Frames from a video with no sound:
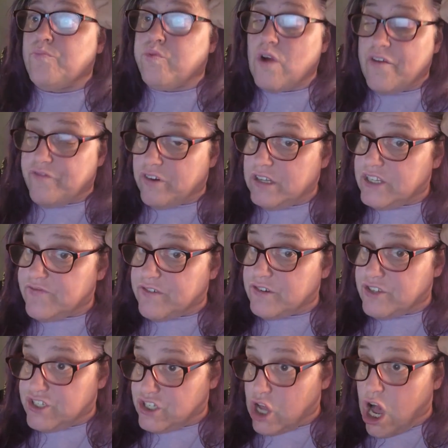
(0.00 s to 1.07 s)
preference for
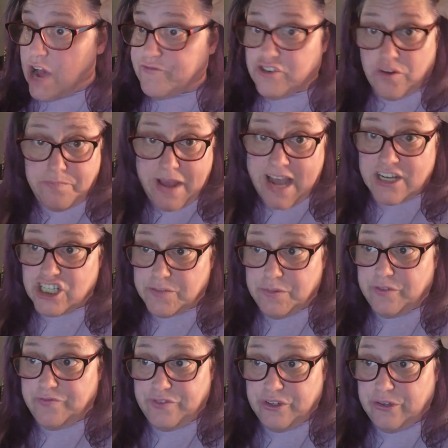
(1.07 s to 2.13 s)
soft or
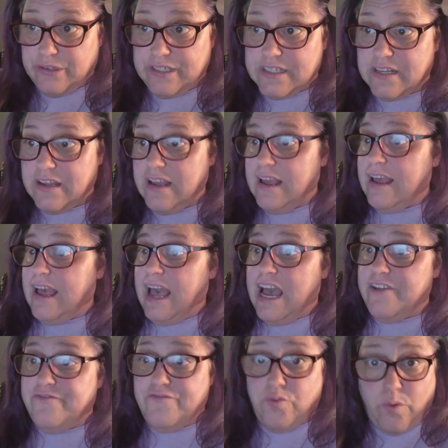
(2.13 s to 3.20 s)
mashable foods,
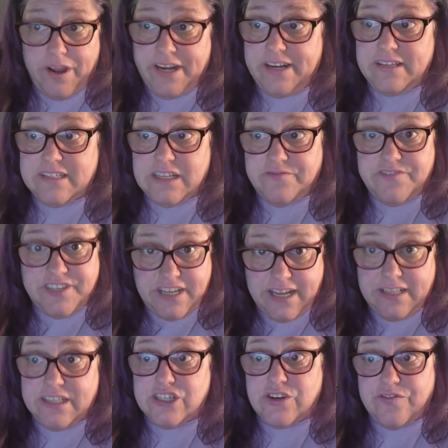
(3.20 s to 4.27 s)
avoidance of
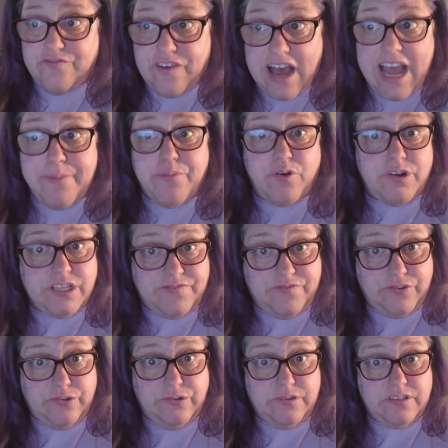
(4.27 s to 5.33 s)
dense or fibrous
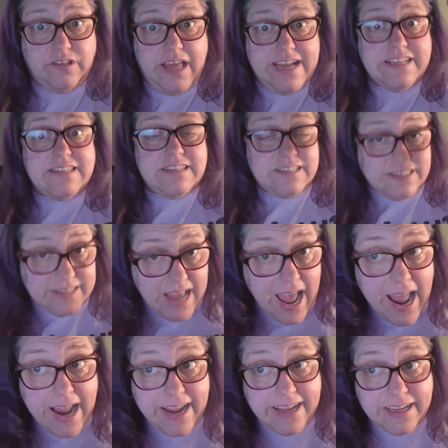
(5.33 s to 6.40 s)
foods like
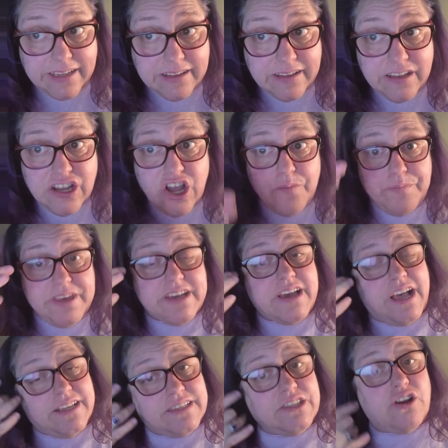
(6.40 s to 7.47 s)
steak
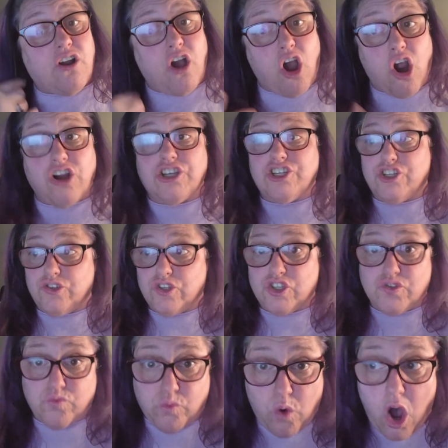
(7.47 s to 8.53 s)
because they're hard to
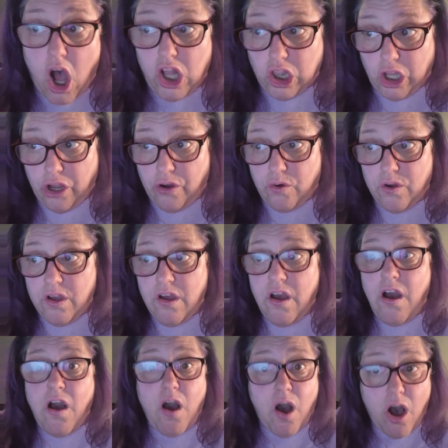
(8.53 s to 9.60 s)
swallow,
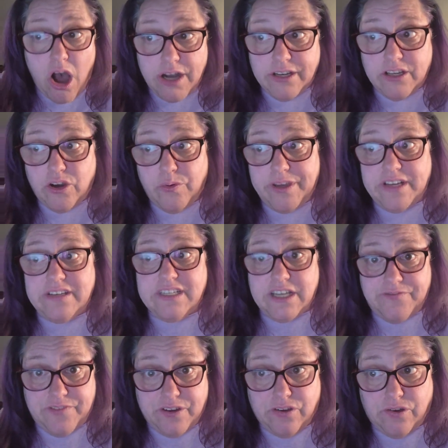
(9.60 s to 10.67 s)
ongoing
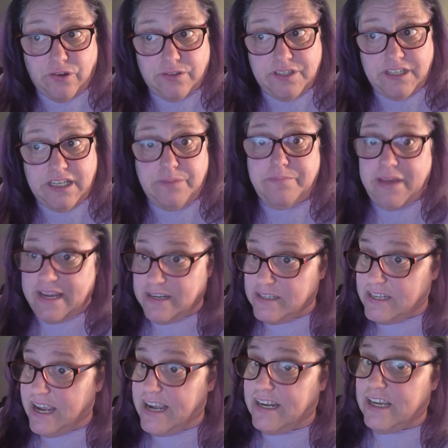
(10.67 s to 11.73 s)
difficulty
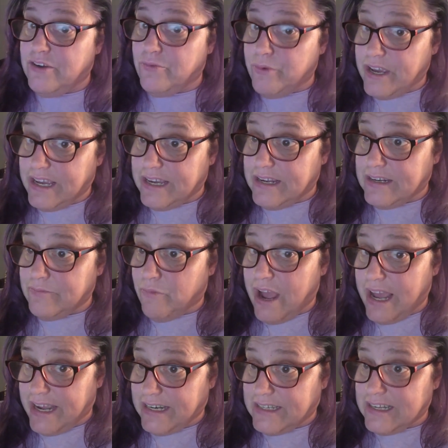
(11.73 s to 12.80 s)
maintaining
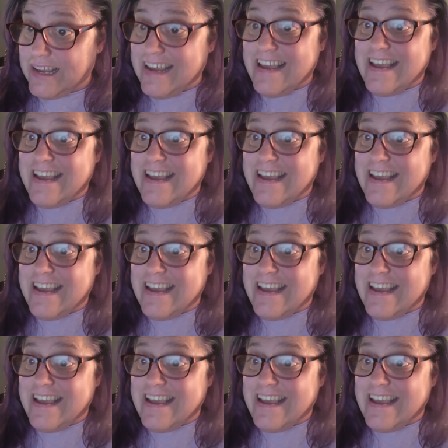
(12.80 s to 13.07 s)
weight,